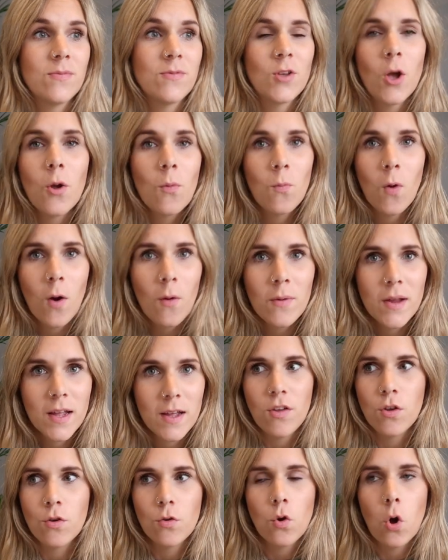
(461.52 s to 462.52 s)
Don't
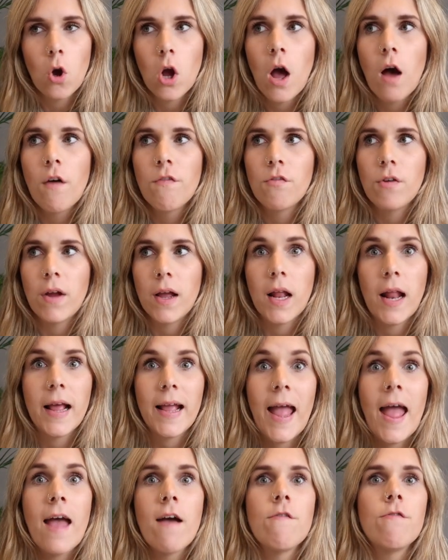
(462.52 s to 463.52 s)
worry if you're not covering
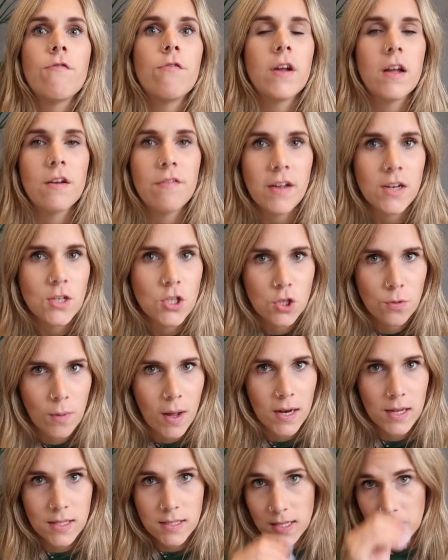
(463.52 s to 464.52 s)
like every
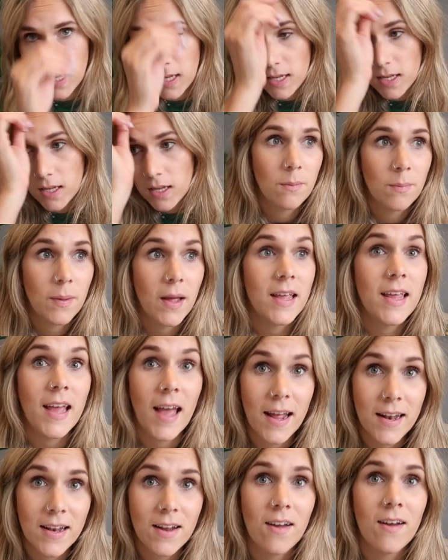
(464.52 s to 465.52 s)
eventuality. But
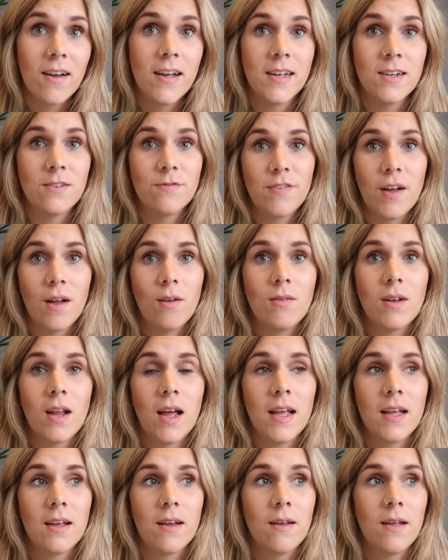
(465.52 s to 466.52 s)
again, I had felt
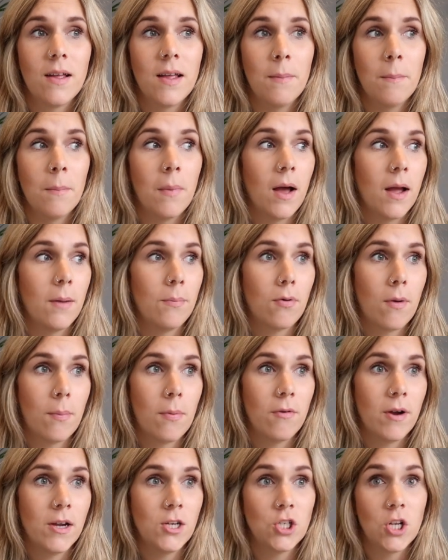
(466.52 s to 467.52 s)
like in my
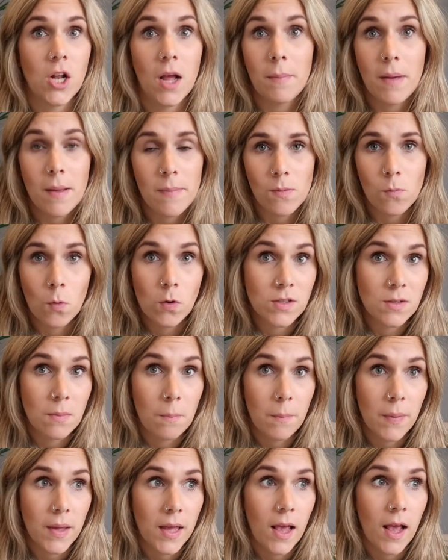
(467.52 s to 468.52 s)
preparation, I maybe
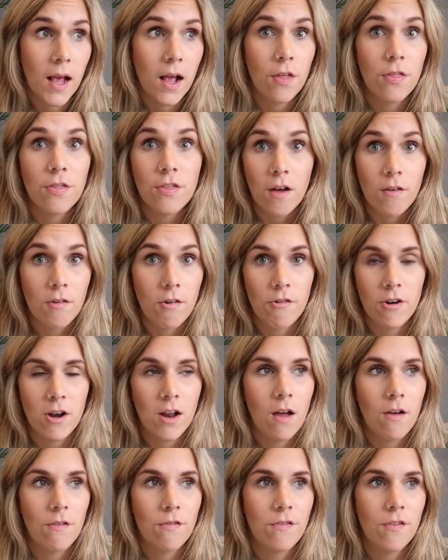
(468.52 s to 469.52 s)
wasn't being thorough
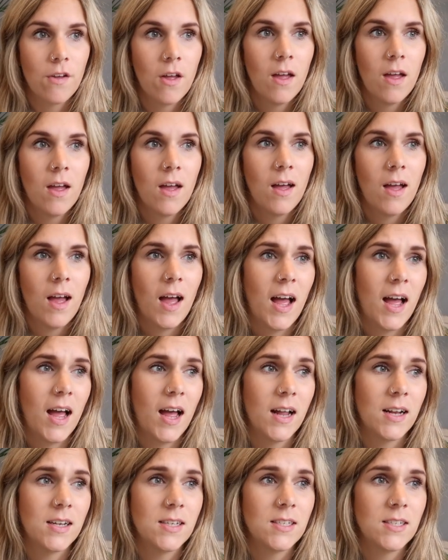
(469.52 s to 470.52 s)
enough,
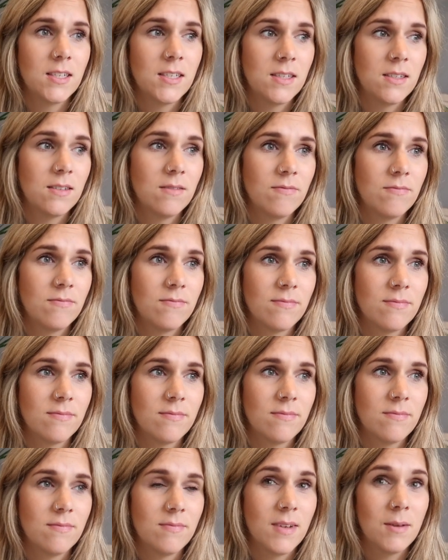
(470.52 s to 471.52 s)
and
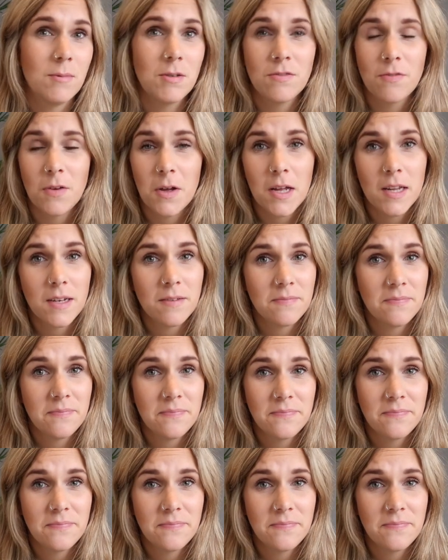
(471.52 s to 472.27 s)
it was fine.